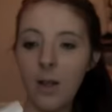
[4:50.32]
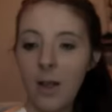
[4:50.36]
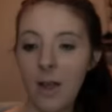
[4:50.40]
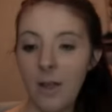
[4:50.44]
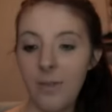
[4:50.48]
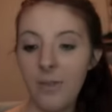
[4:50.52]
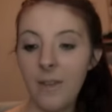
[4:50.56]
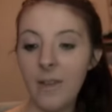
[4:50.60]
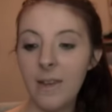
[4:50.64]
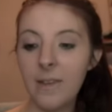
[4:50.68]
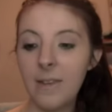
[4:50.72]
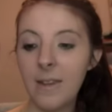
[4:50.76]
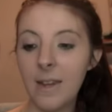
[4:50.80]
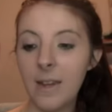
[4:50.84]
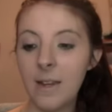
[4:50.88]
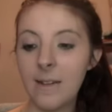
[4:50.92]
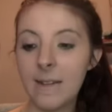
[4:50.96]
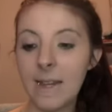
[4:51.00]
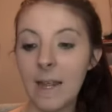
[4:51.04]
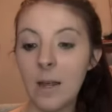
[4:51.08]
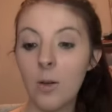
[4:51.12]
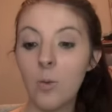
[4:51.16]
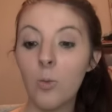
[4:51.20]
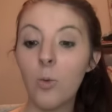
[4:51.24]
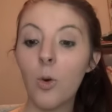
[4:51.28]
And this
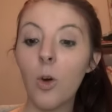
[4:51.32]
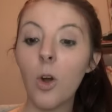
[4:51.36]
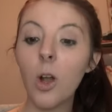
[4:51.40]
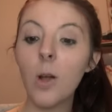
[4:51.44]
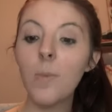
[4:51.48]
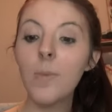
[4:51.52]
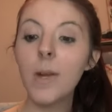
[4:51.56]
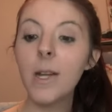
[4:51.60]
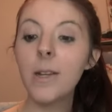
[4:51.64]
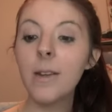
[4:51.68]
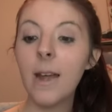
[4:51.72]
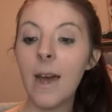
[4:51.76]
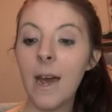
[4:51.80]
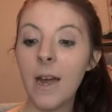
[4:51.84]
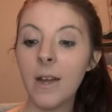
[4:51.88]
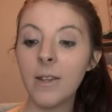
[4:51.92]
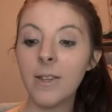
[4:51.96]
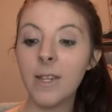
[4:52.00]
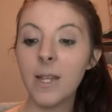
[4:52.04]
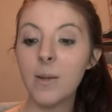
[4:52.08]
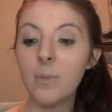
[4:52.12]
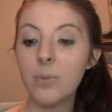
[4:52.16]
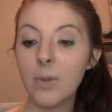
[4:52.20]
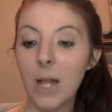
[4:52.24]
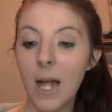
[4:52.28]
is a Warming
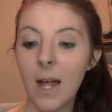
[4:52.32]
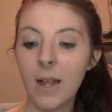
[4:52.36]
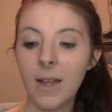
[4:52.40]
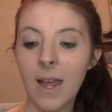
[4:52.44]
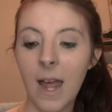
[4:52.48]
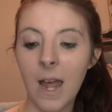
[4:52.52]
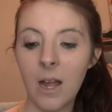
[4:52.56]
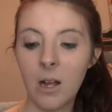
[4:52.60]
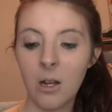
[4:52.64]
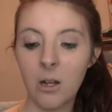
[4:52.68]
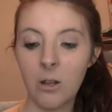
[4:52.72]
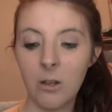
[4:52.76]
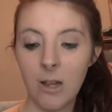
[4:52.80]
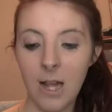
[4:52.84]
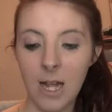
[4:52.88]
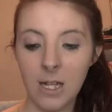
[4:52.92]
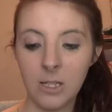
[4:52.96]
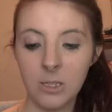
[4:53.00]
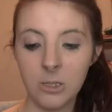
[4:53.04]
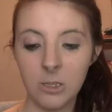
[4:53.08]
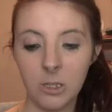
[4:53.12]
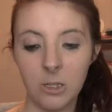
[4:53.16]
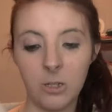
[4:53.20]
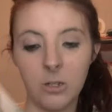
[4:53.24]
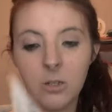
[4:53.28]
Anti-Blackhead
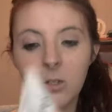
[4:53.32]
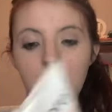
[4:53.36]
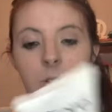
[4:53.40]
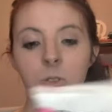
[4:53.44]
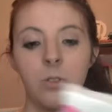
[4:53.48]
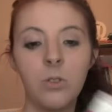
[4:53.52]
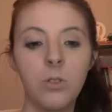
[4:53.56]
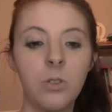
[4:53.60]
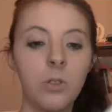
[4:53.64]
Cleanser.